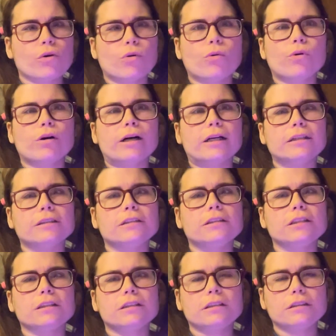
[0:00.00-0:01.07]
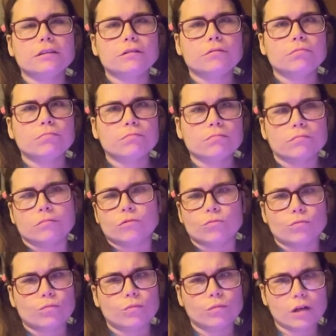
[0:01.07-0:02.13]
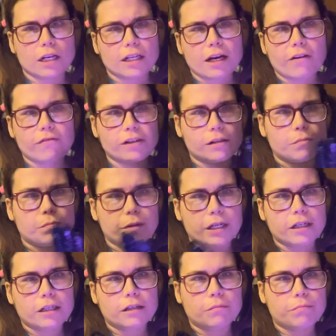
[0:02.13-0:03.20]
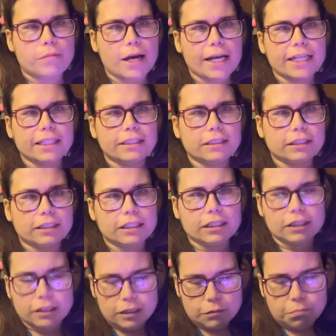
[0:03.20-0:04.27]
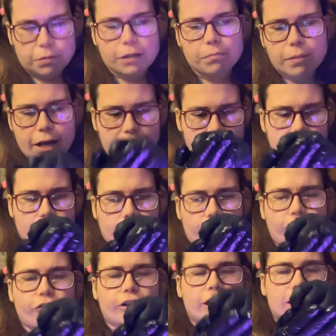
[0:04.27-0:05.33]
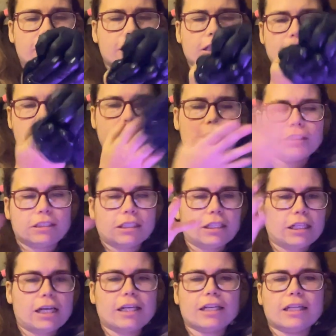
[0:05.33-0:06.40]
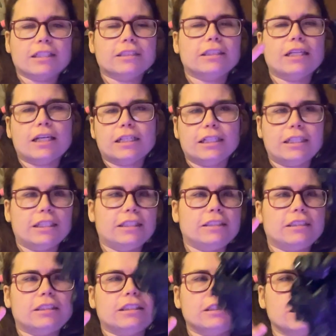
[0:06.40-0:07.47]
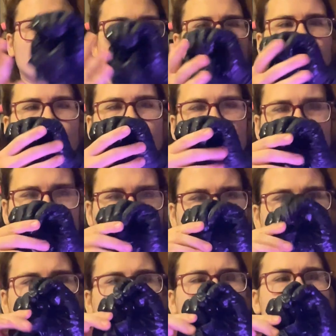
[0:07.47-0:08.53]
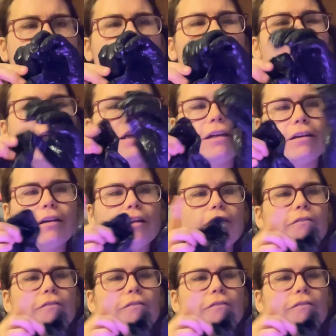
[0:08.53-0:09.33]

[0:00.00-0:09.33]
or just whenever, but make sure you're prepared for it, because like I said, it can be